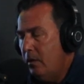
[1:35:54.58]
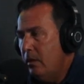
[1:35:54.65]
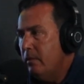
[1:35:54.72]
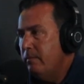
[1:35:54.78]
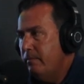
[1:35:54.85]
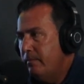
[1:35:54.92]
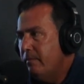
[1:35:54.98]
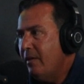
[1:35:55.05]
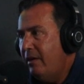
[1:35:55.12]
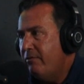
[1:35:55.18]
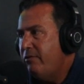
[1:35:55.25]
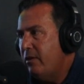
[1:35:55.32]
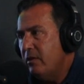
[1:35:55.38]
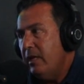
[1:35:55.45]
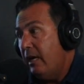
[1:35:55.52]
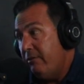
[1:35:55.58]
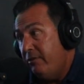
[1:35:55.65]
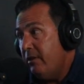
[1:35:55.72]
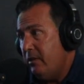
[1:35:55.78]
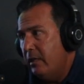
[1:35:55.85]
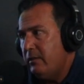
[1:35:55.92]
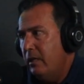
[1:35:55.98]
Yeah, I felt
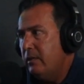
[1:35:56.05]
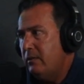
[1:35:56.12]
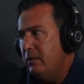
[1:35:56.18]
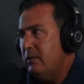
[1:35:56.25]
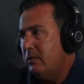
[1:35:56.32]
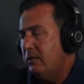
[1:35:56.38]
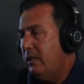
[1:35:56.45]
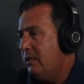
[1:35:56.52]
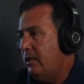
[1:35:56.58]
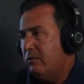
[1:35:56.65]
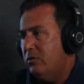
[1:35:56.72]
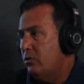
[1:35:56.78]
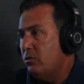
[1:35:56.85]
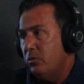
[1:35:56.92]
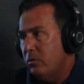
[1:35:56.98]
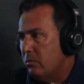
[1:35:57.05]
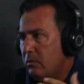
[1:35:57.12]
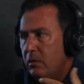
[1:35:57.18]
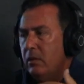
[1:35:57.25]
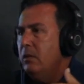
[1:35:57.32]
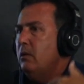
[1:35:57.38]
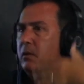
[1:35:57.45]
like that. Yeah, exactly. I could do
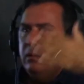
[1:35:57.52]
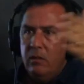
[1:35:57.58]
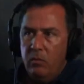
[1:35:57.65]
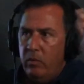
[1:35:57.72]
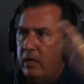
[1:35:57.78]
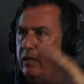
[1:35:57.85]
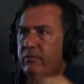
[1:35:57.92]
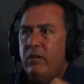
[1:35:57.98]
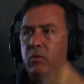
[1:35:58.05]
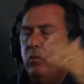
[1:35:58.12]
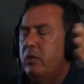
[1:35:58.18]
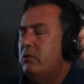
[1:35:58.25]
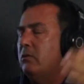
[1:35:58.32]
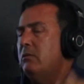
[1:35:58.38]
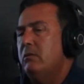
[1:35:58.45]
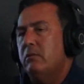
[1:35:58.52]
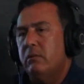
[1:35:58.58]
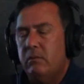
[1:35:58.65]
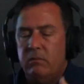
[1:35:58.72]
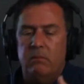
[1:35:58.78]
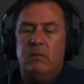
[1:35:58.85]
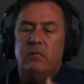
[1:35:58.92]
whatever I wanted to do.
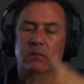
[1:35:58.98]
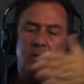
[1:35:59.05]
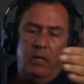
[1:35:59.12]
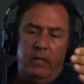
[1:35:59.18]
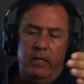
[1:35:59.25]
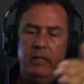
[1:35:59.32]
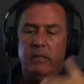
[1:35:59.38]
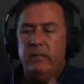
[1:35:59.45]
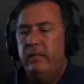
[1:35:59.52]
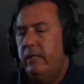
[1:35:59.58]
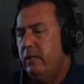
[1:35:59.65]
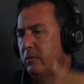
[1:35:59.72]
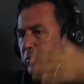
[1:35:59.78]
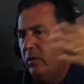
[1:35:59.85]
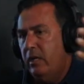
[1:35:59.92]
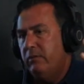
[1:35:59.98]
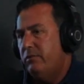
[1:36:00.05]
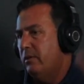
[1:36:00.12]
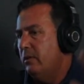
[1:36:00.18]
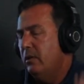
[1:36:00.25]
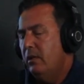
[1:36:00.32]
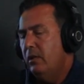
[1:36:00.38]
I want to stay here, there, whatever.